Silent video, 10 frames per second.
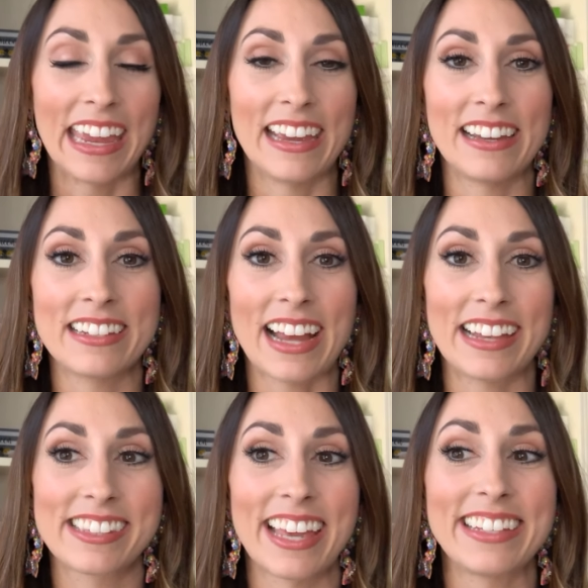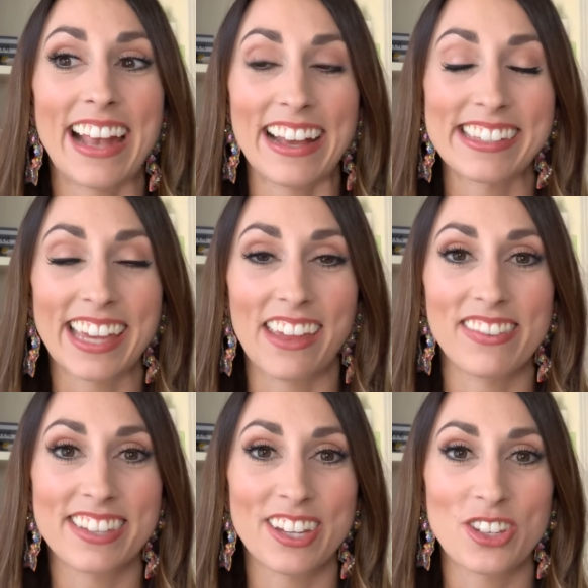and I said yes, gave
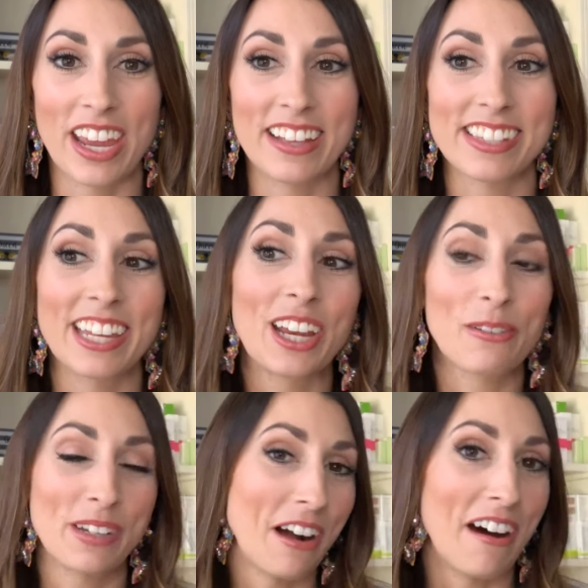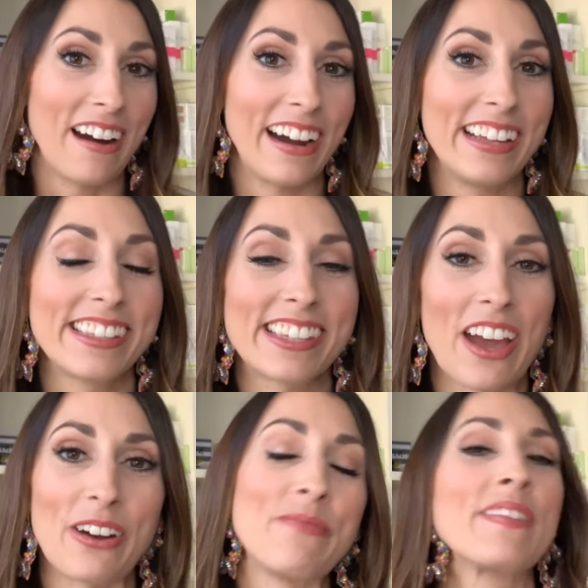this a chance, and here we are. And
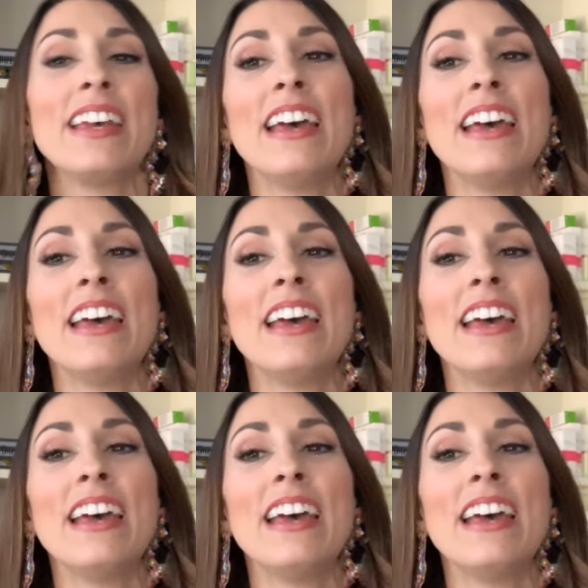so